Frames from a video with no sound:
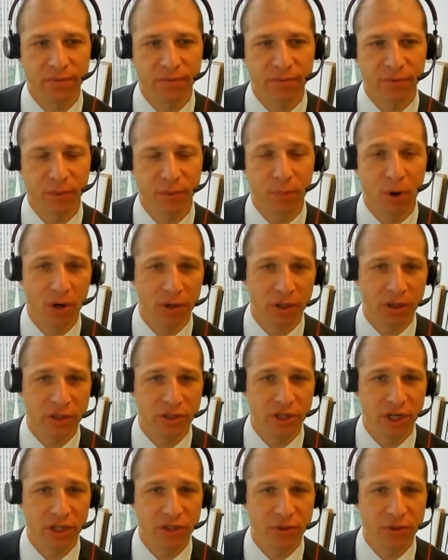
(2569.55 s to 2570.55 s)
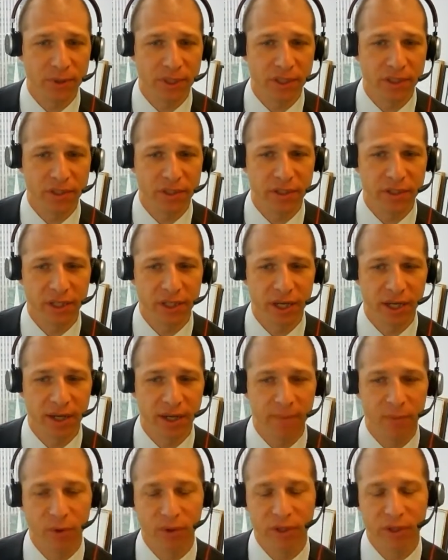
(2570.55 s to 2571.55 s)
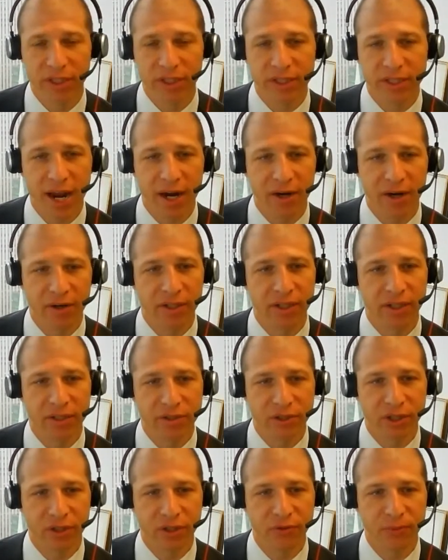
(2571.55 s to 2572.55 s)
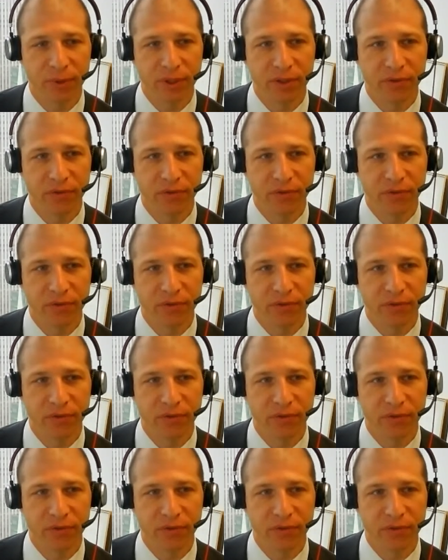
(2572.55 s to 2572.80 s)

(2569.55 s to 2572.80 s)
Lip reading: for part of the judgments or the entirety of the judgment.